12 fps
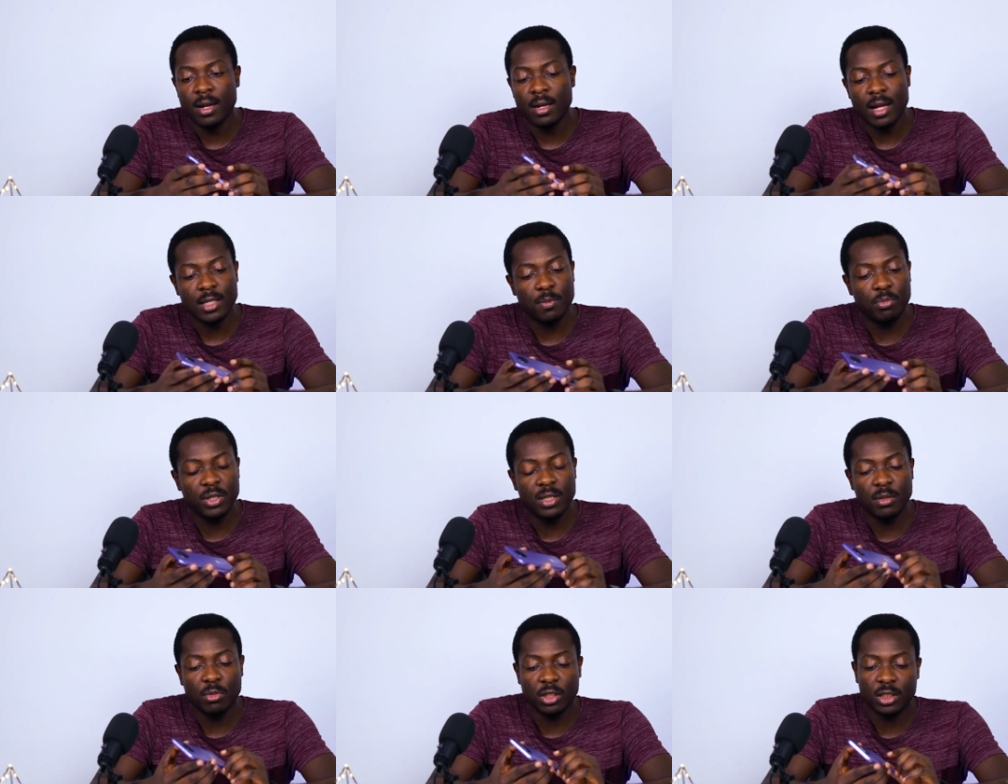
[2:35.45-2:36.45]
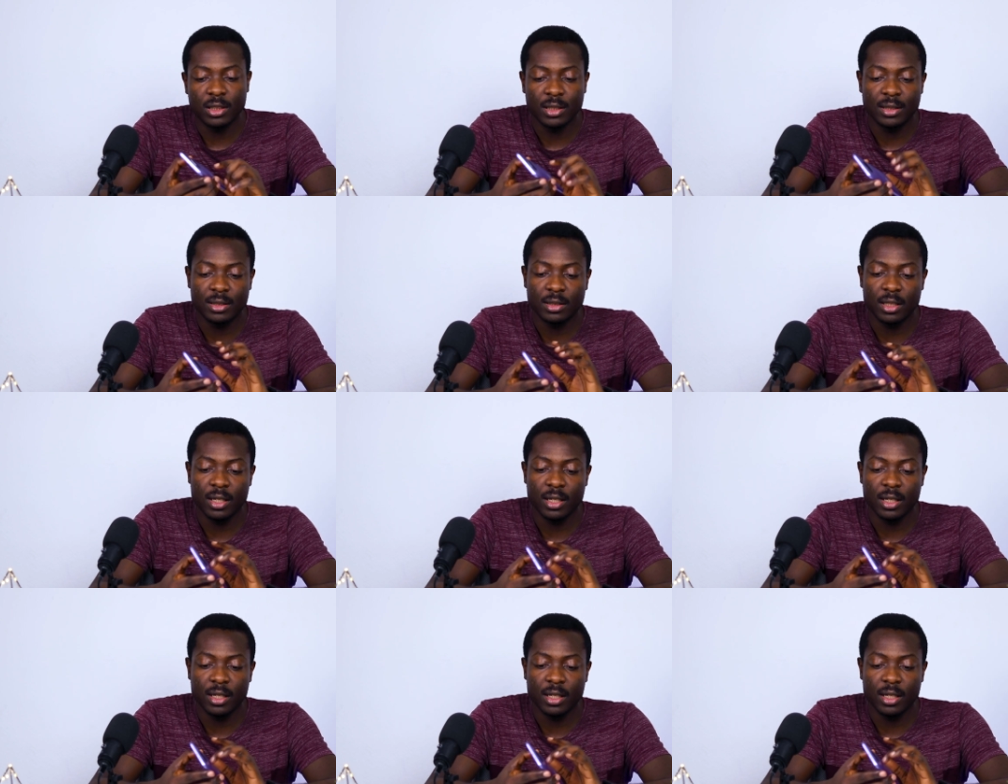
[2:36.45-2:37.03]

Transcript: And that's pretty much it.